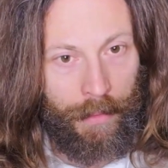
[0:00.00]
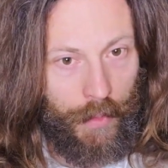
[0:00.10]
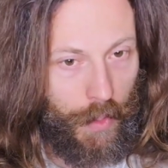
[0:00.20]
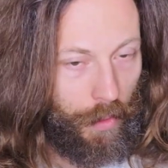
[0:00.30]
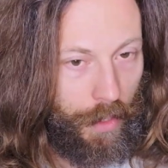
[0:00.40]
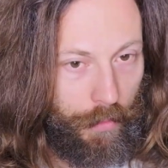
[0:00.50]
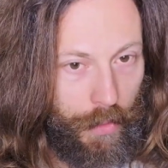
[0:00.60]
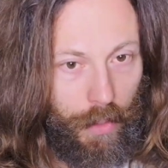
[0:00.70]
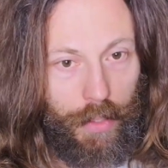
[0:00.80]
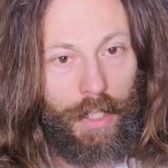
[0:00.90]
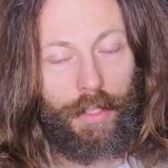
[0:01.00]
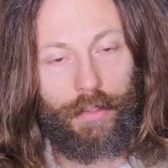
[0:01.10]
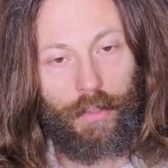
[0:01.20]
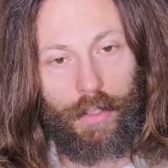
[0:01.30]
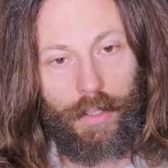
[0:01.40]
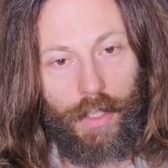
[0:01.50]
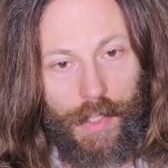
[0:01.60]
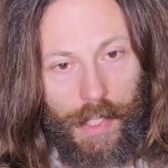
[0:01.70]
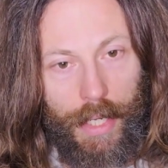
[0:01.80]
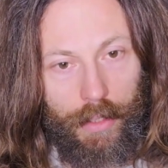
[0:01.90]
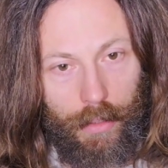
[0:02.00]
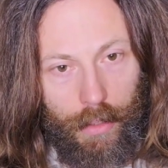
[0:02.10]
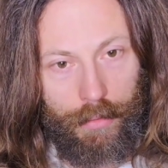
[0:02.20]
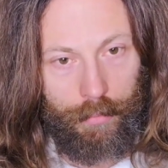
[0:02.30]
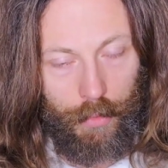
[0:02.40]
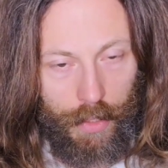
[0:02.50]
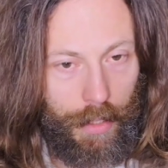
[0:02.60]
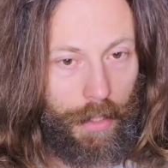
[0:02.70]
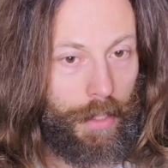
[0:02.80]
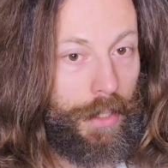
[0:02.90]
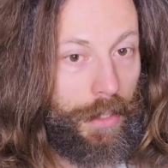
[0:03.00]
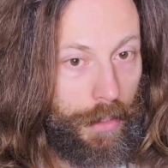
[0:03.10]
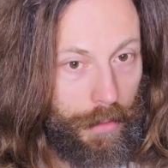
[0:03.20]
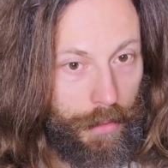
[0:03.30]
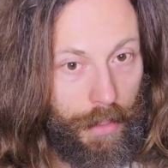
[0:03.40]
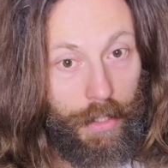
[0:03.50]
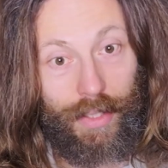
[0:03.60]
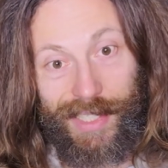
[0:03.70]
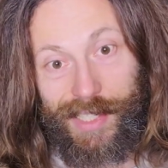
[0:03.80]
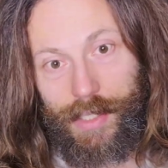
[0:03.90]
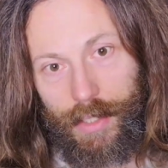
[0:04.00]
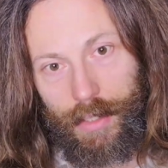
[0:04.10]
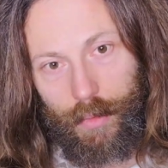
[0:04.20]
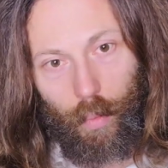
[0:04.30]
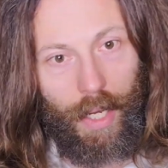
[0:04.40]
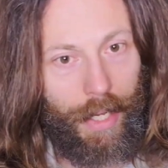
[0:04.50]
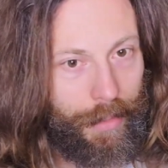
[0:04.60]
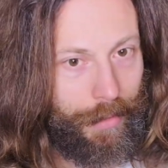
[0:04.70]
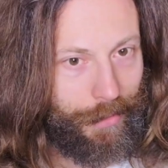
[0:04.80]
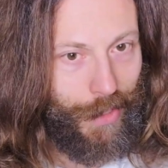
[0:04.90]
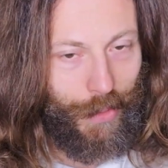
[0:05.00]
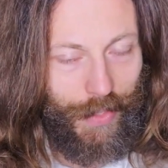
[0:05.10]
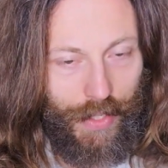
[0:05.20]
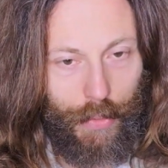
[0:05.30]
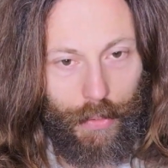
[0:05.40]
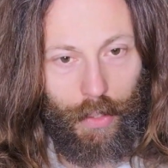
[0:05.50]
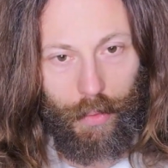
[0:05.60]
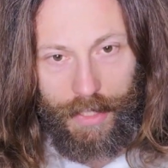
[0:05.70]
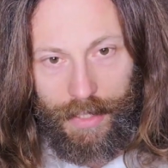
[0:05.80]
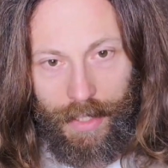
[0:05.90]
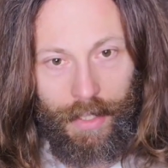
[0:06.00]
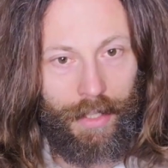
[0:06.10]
So if you're looking at the Orthodox icon, you can clearly see why it is considered holy.